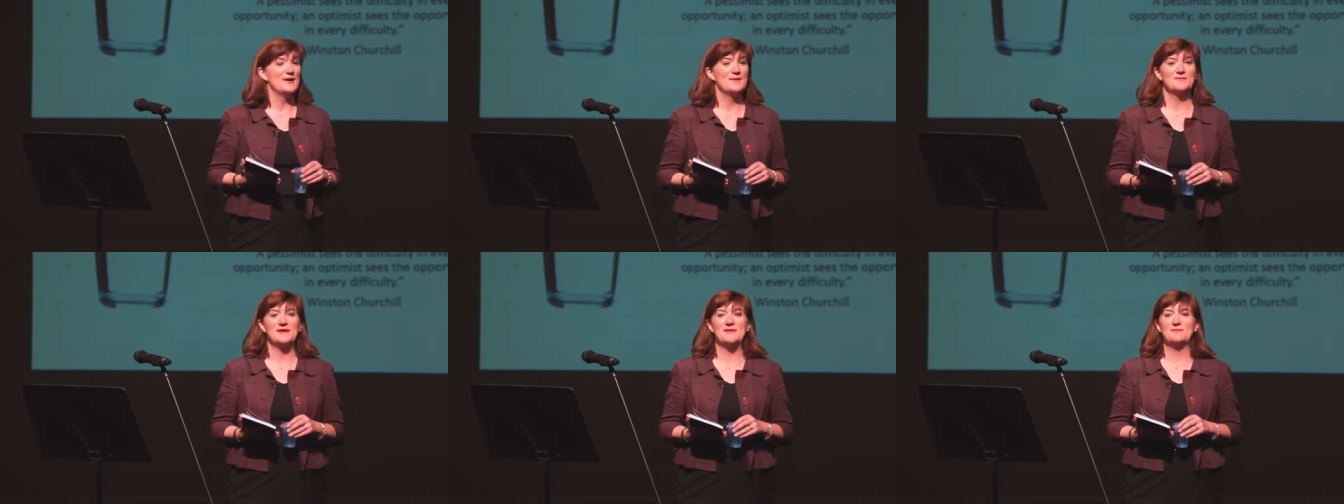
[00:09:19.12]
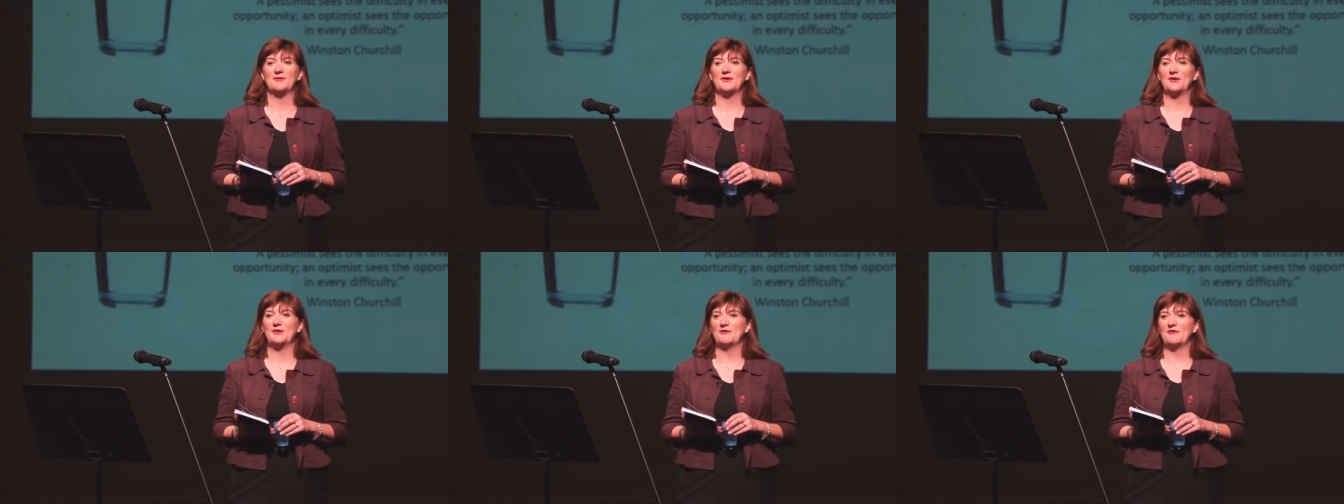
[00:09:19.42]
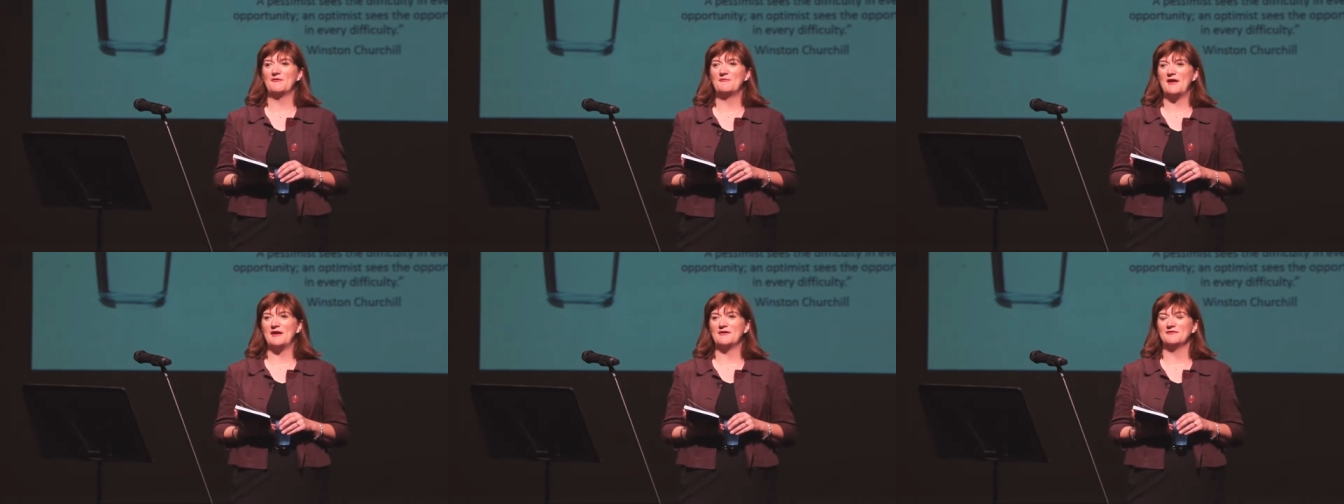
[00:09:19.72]
people who
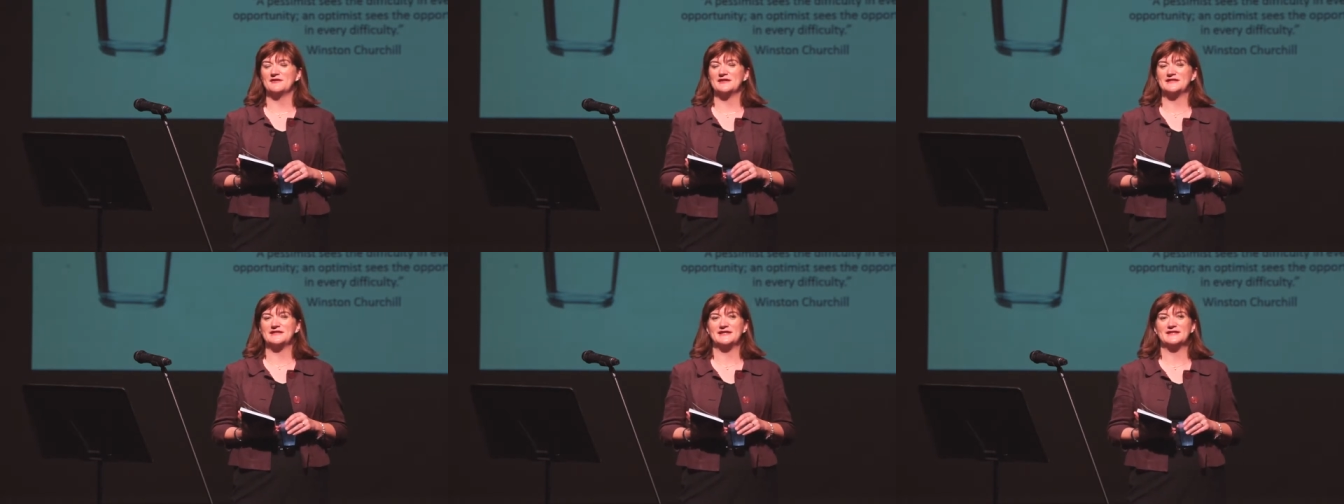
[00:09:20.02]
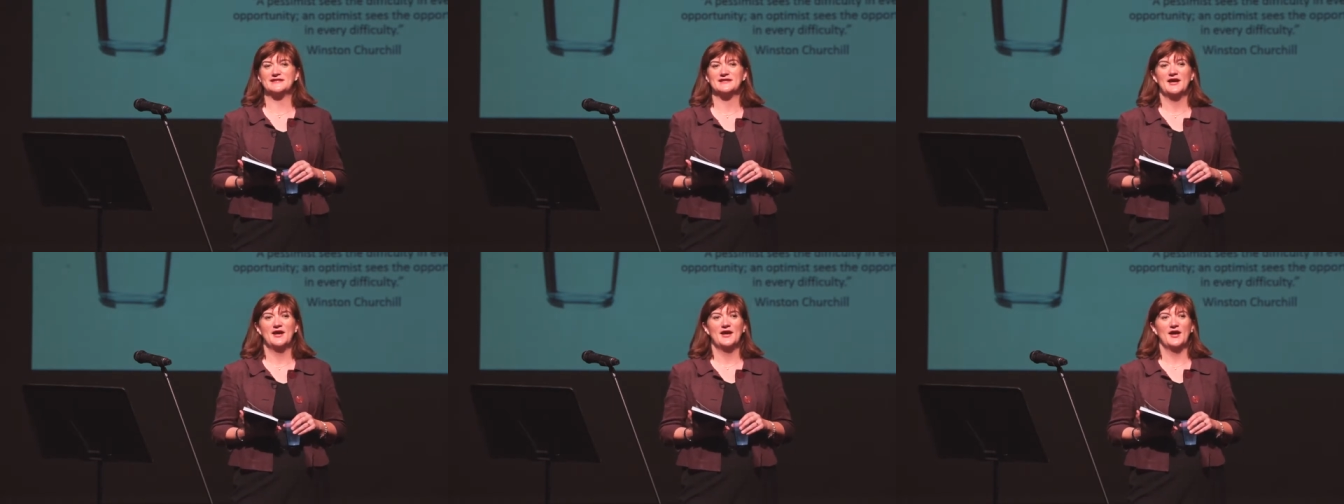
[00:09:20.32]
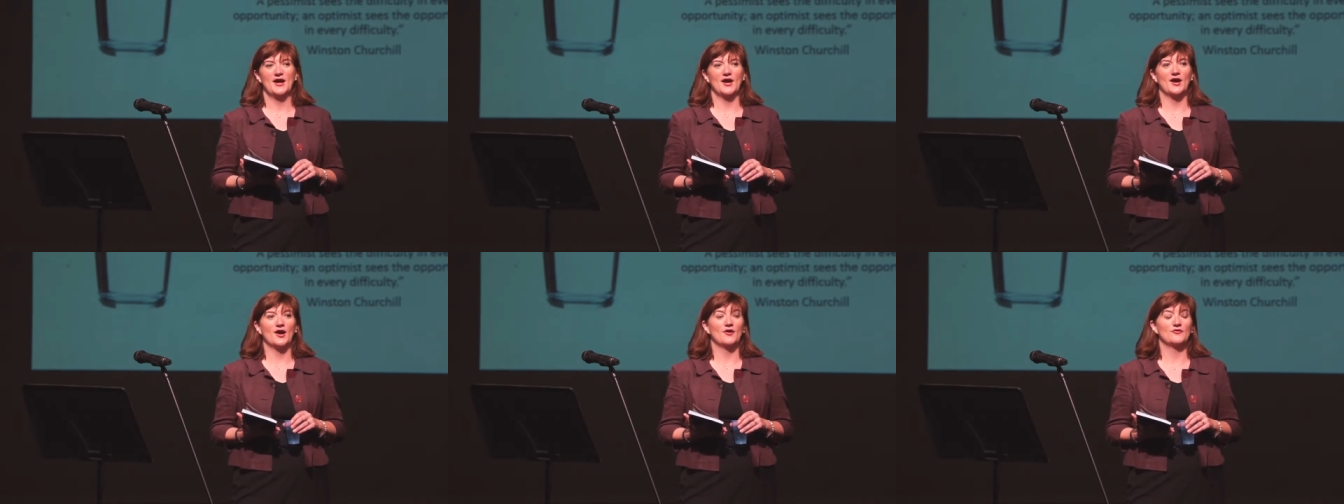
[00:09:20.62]
have benefited
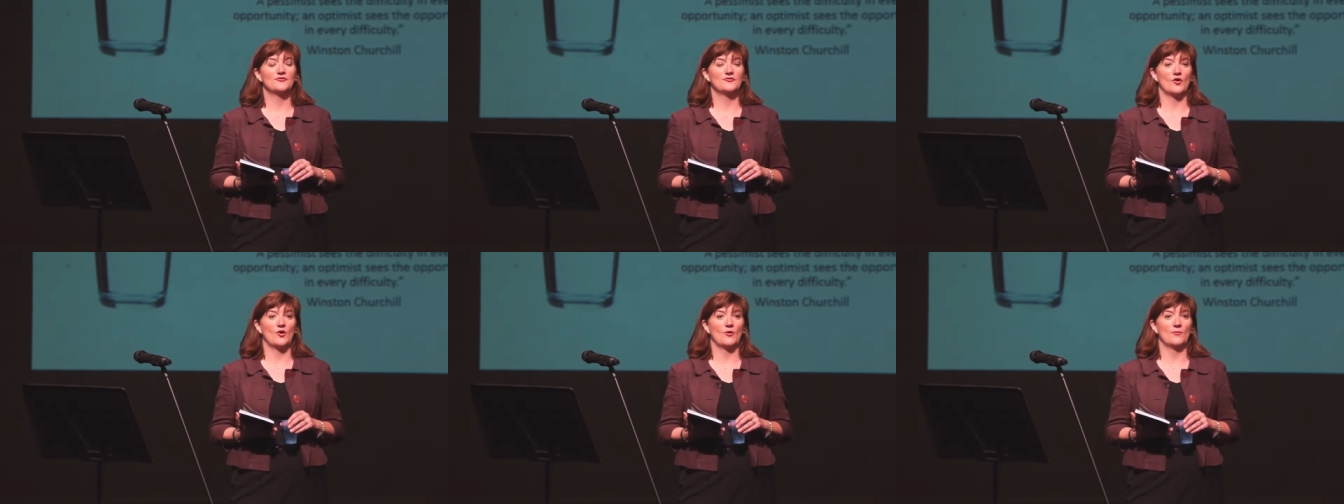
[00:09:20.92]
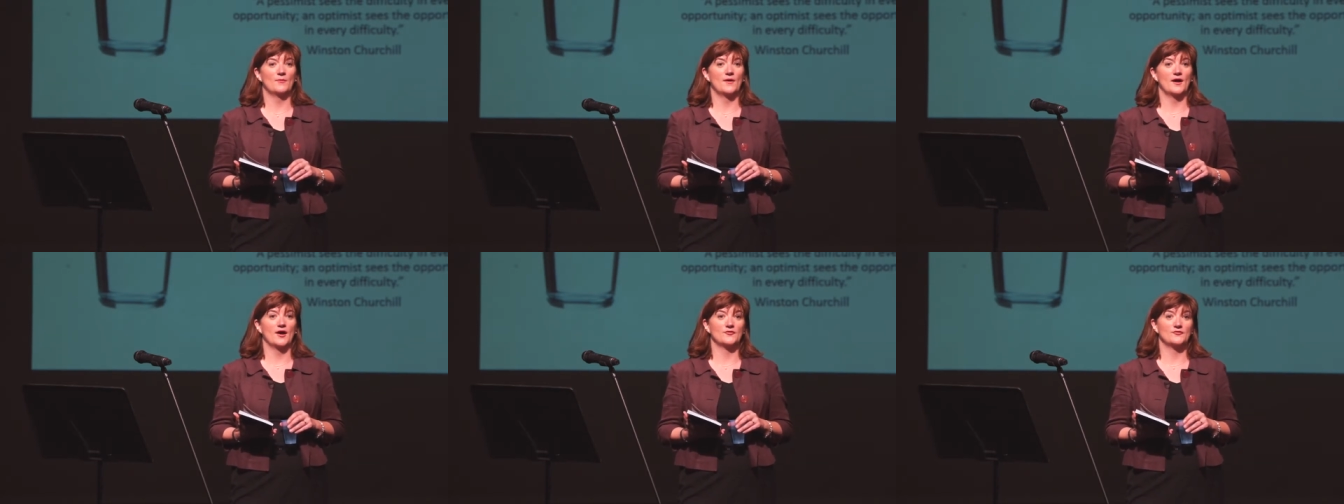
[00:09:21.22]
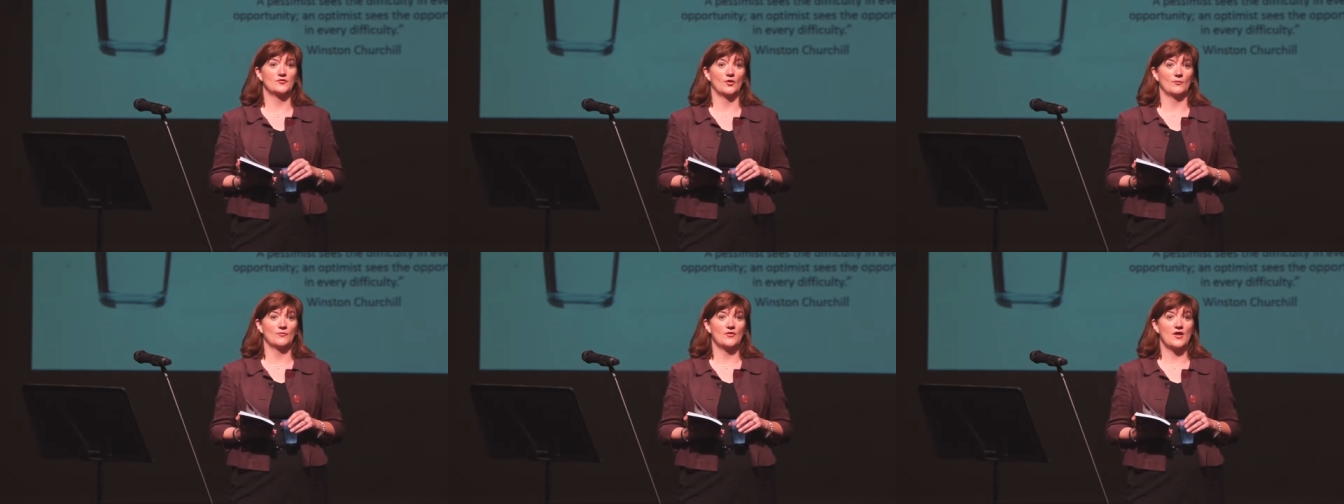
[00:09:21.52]
from
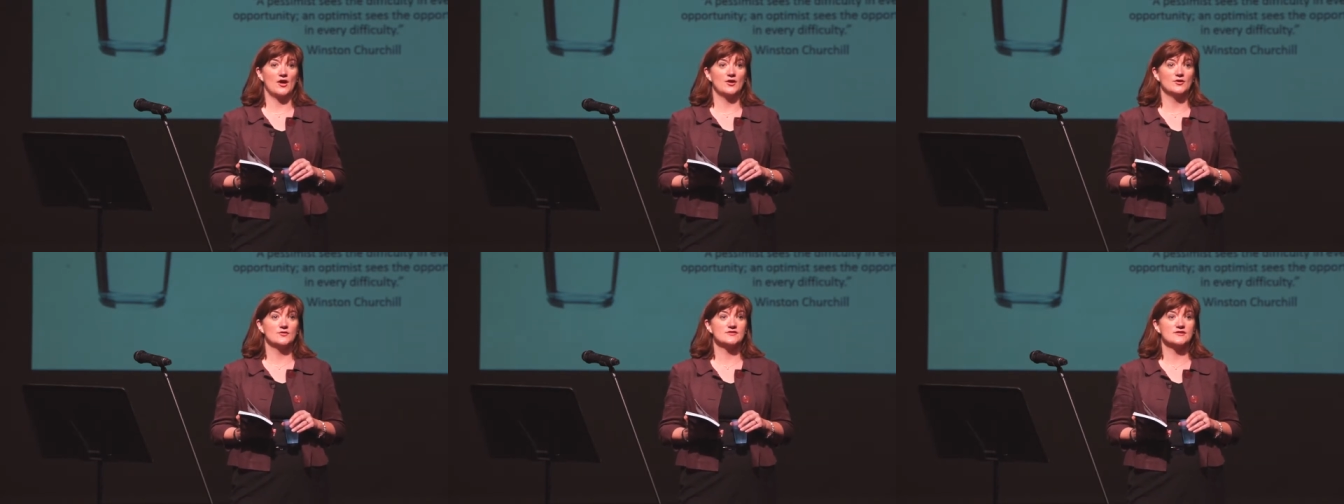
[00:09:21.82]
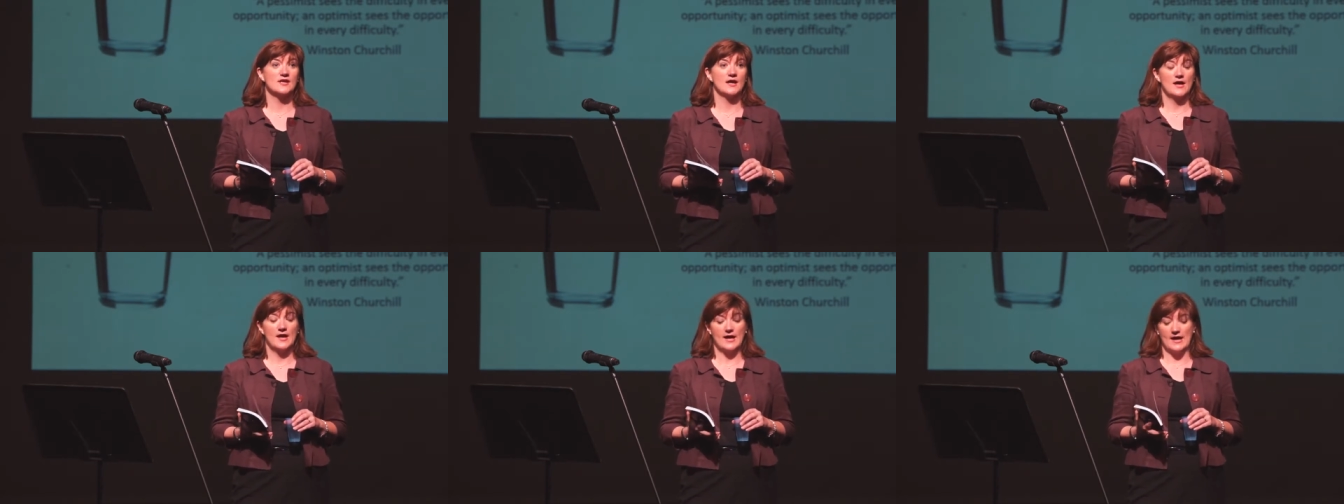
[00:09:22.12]
those,